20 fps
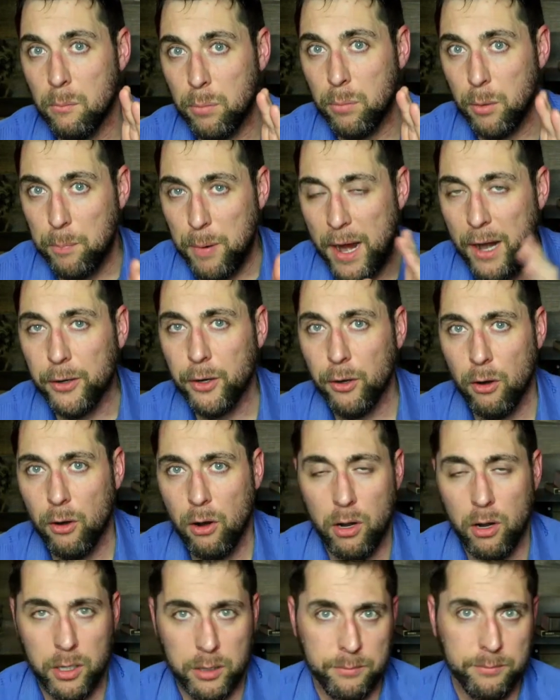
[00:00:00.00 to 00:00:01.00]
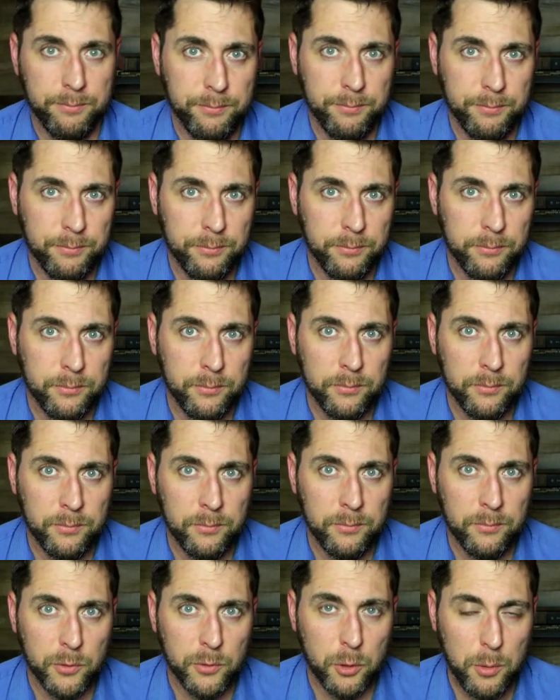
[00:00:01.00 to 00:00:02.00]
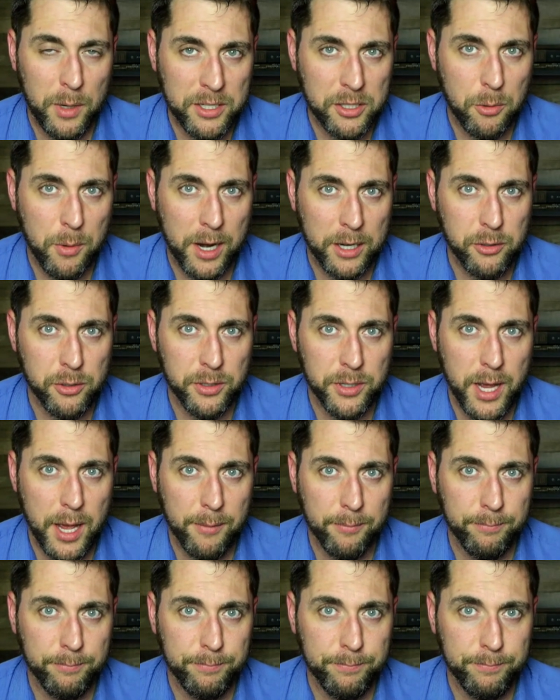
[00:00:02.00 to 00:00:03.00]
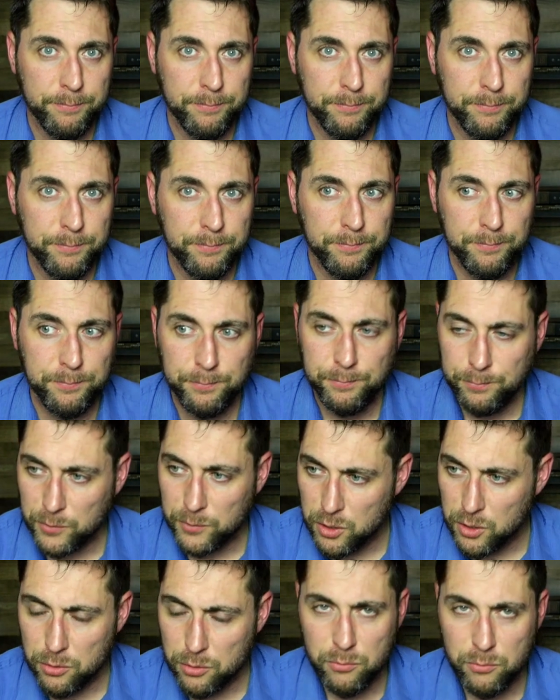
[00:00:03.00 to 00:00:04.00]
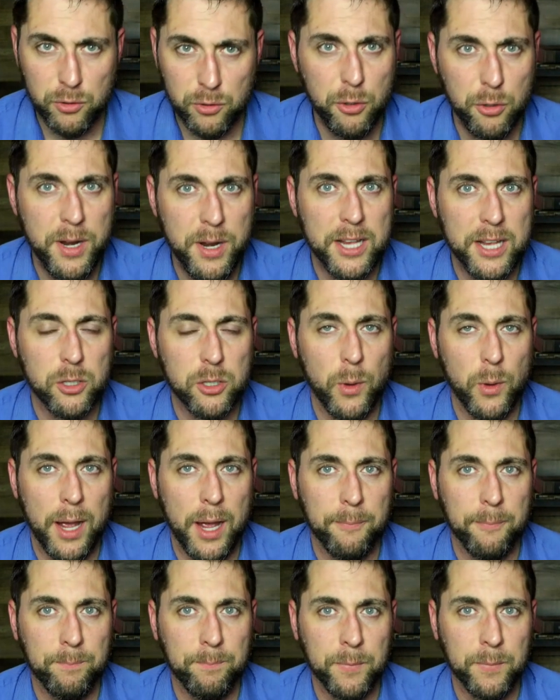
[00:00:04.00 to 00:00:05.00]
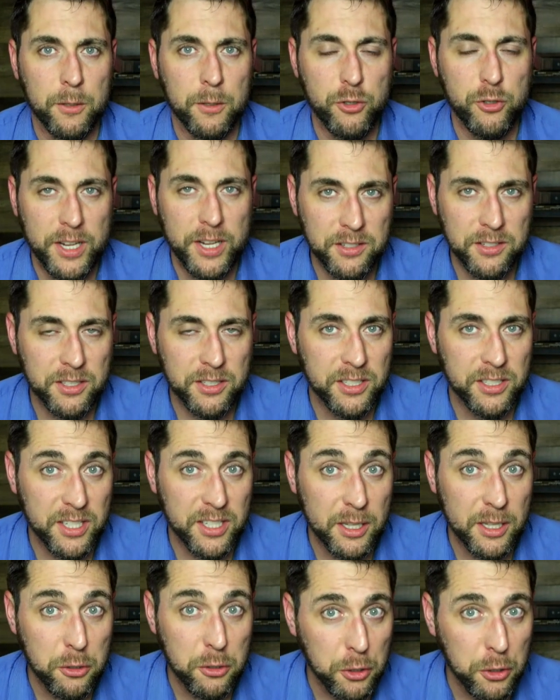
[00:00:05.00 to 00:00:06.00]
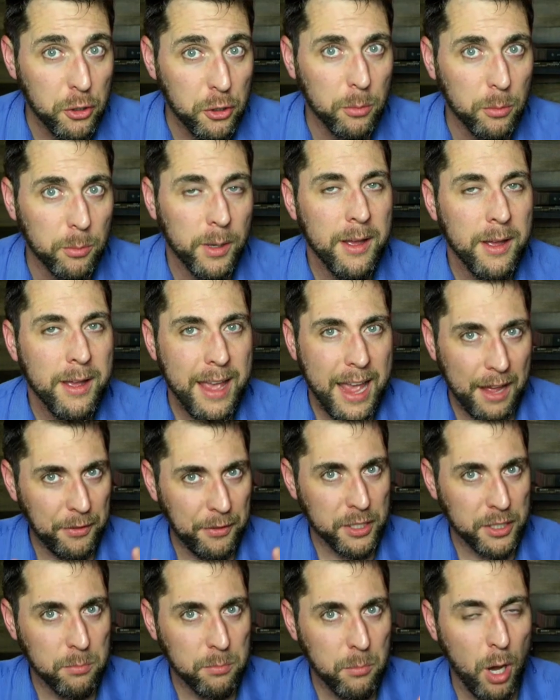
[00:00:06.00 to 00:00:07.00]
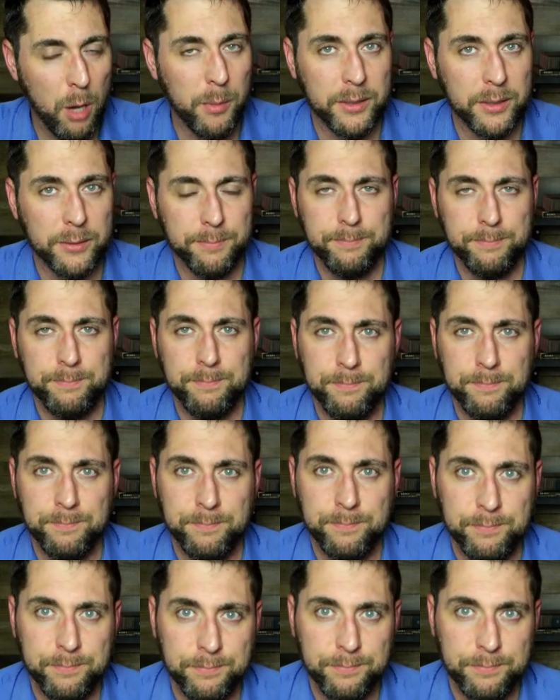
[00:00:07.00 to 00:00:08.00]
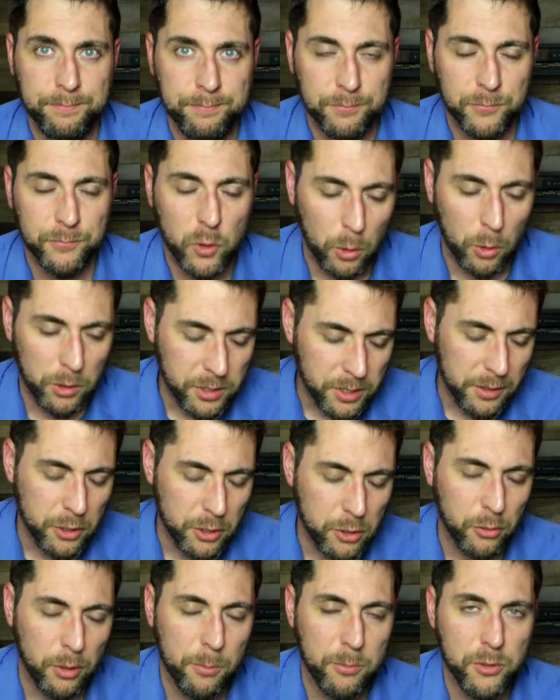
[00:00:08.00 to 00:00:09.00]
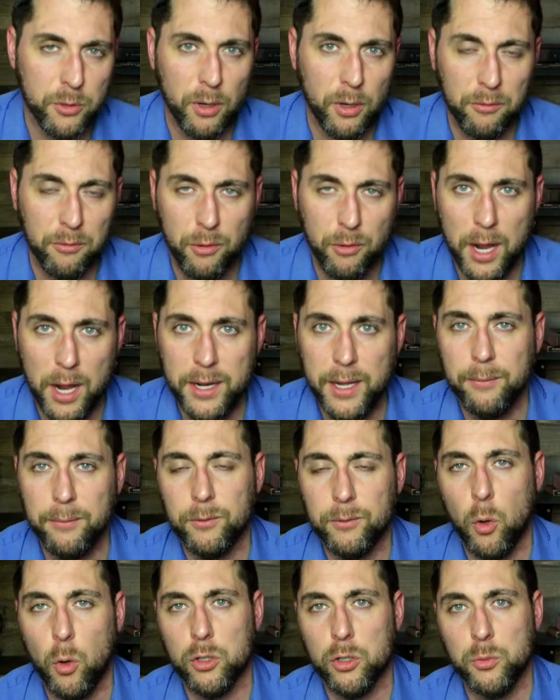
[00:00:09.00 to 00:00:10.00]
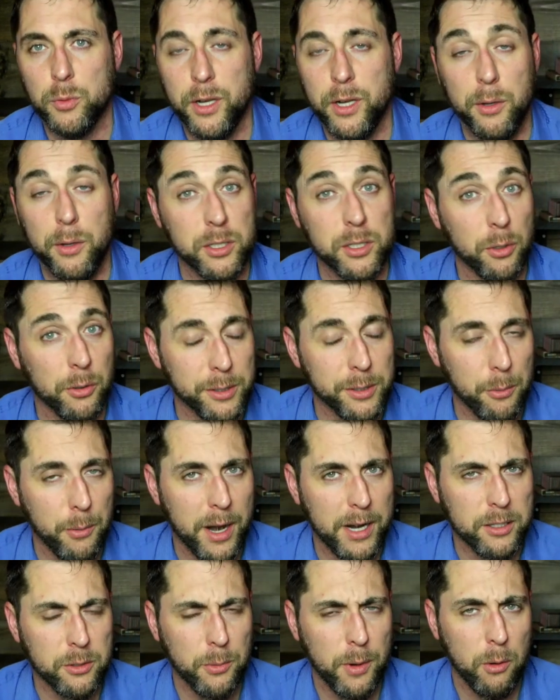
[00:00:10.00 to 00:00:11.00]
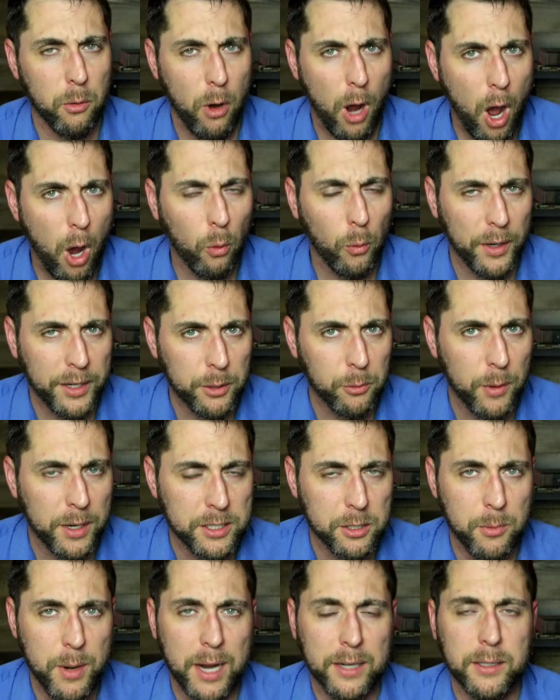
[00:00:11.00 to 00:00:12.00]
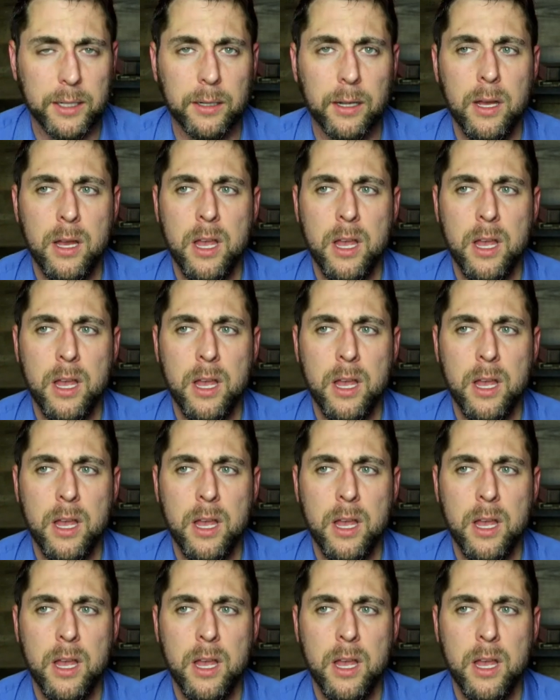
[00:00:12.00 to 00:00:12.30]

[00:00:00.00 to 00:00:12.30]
Prepare your heart for resurrection day. It's two days away. Jesus is in the tomb at this moment. Of course, in the scripture on Friday. Of course, we know he's already resur- already resurrected,